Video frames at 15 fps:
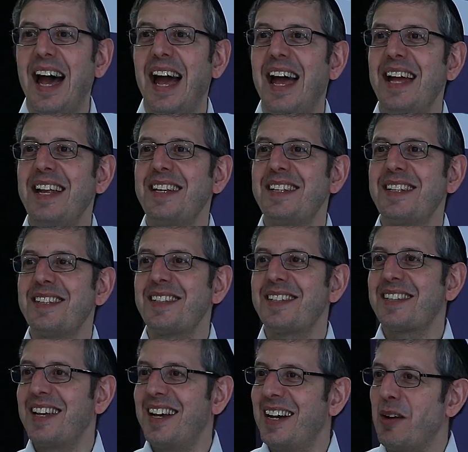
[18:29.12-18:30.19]

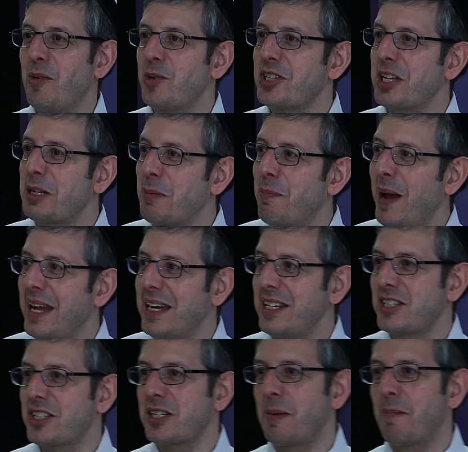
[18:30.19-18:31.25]
And it was a
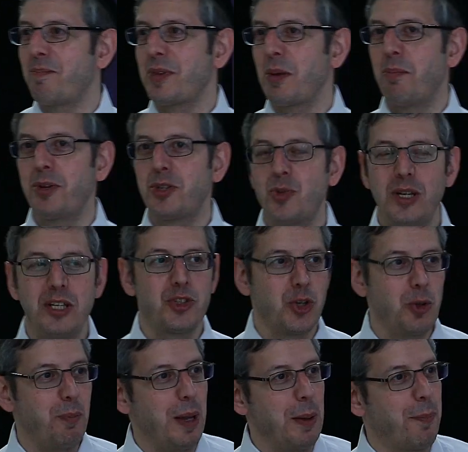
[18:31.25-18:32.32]
debate between
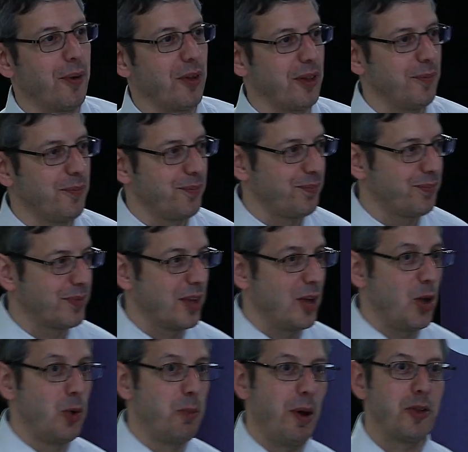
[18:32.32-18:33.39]
two people
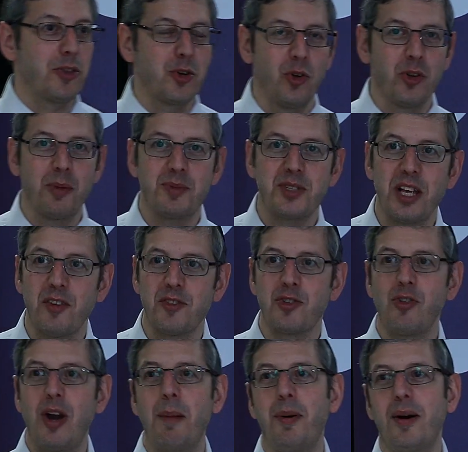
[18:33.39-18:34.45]
who both called
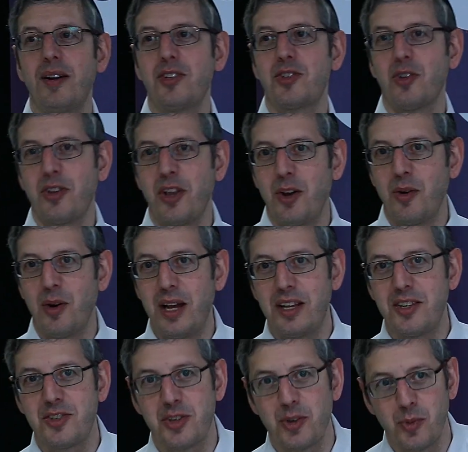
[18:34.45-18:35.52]
themselves rabbis, although,
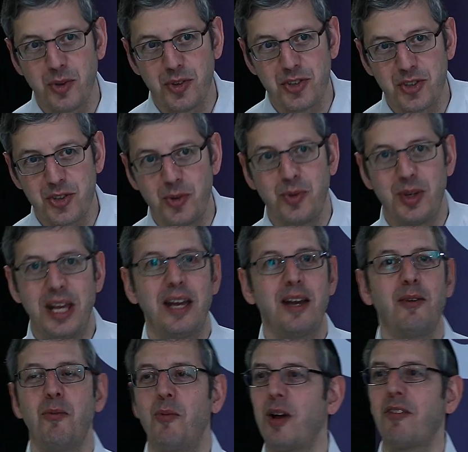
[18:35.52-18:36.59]
as you will soon
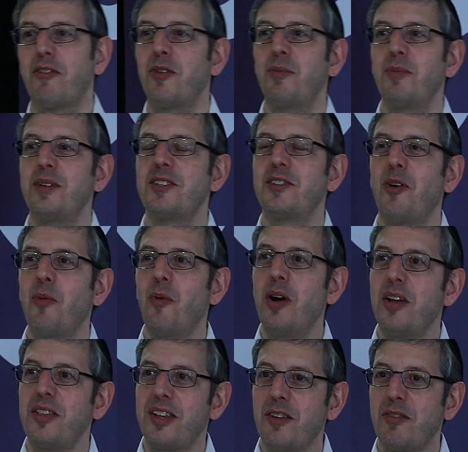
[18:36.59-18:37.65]
hear, one of them is not
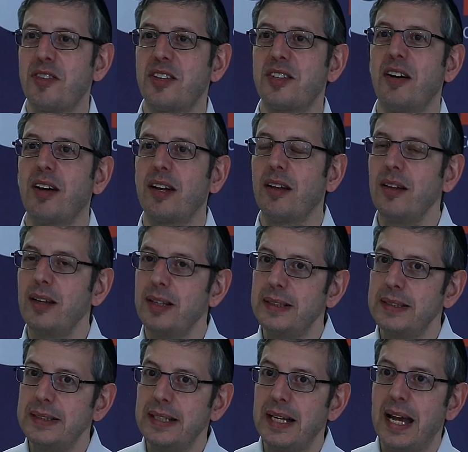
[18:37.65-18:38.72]
worthy of the title.
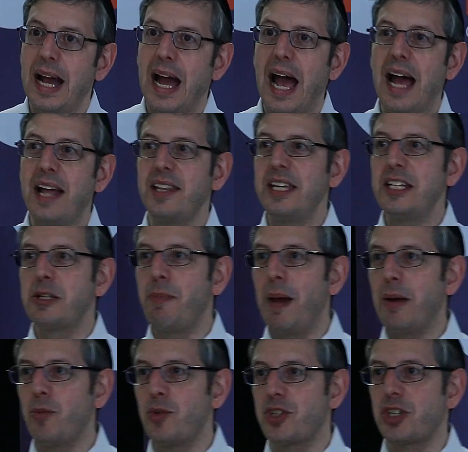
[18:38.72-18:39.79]
And the
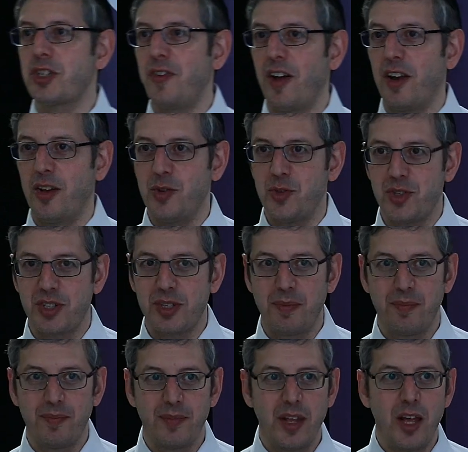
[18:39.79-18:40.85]
debate was as
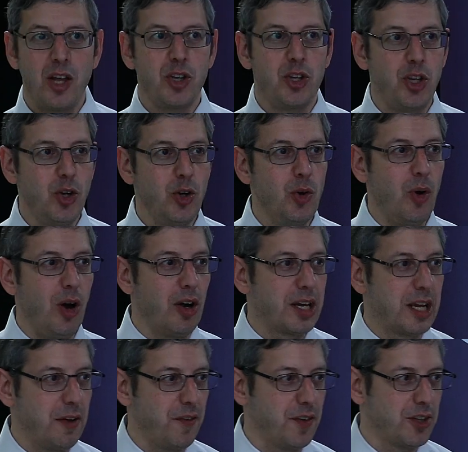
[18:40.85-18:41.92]
follows. You are
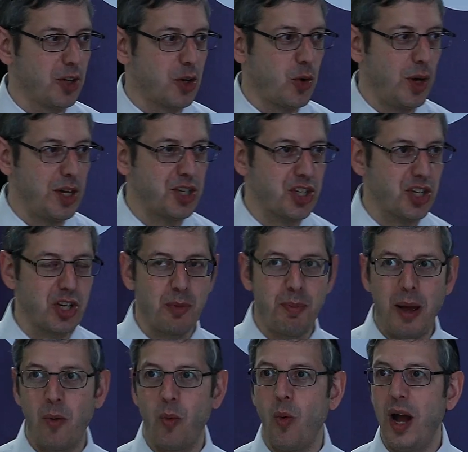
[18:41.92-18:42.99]
given the question
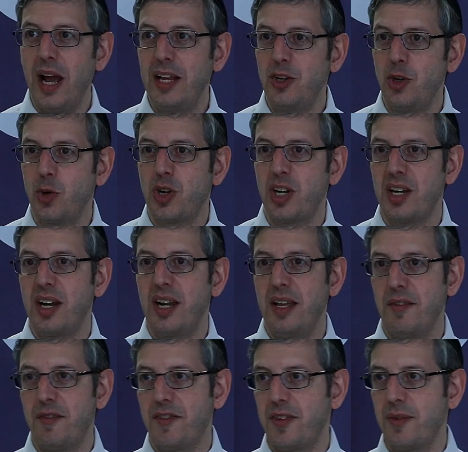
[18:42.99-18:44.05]
about where you can
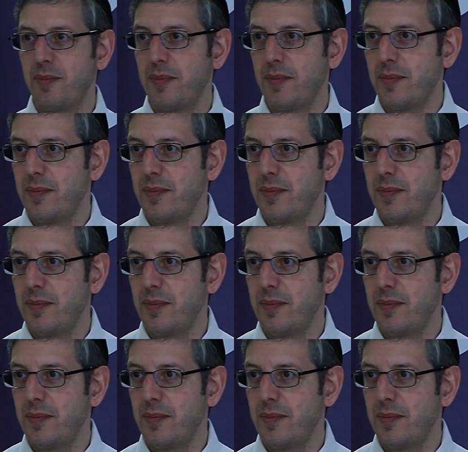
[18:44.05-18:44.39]
live.